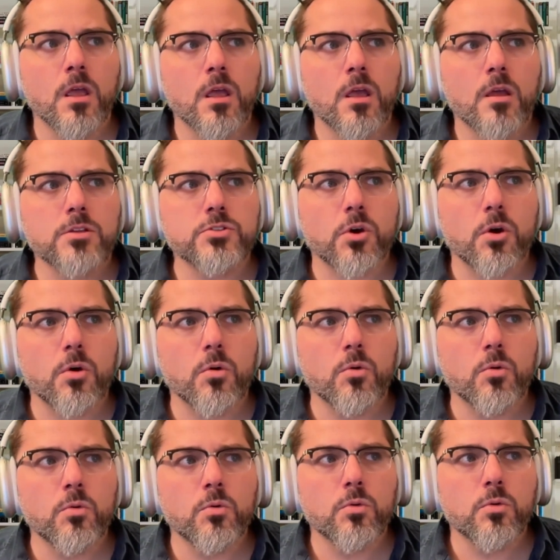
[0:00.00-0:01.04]

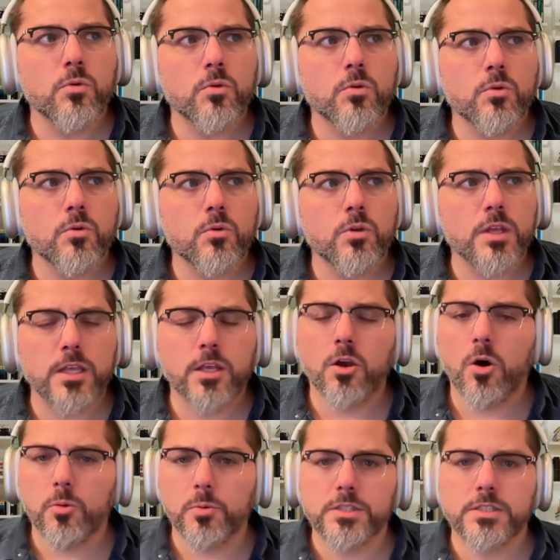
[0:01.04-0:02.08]
So he
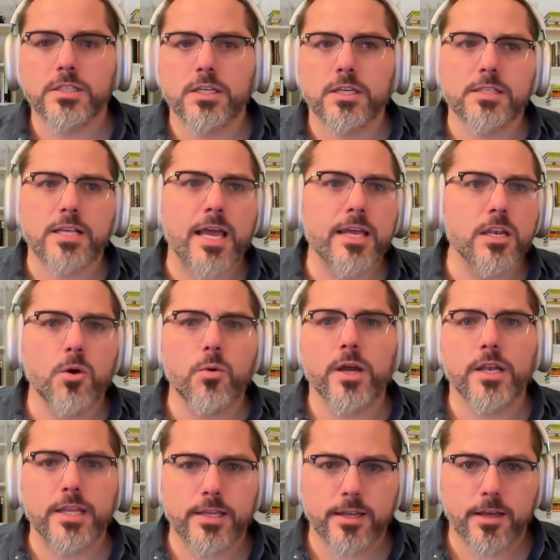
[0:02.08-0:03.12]
always says, I know
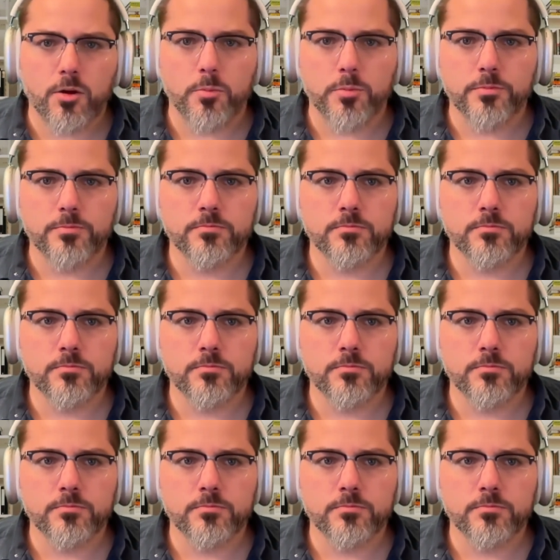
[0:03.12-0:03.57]
I need help.